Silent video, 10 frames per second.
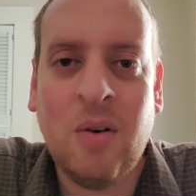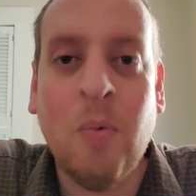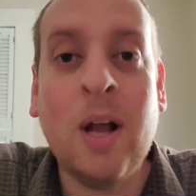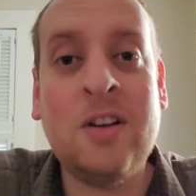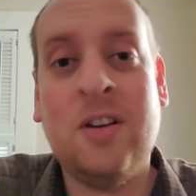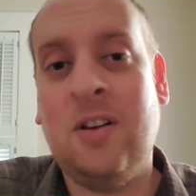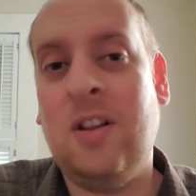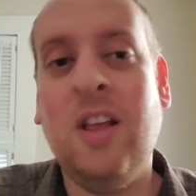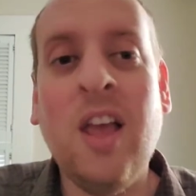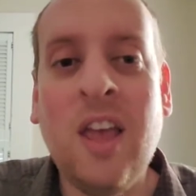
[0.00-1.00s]
Which,
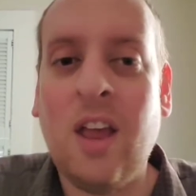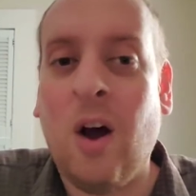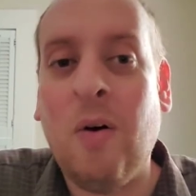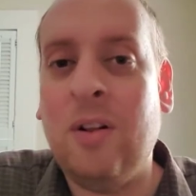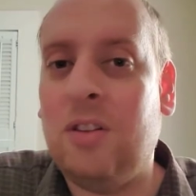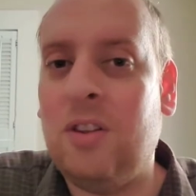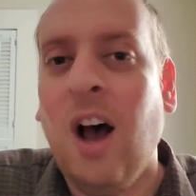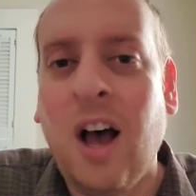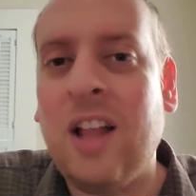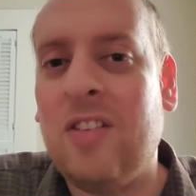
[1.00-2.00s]
you know,
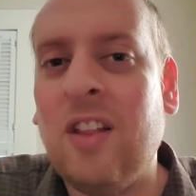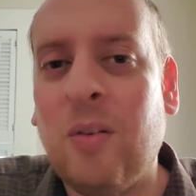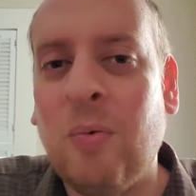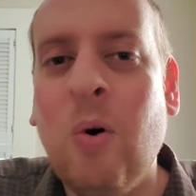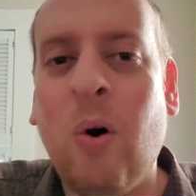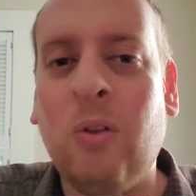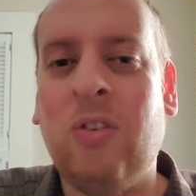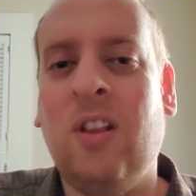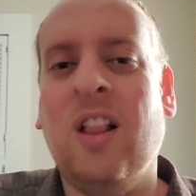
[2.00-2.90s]
duh, it's in the rules.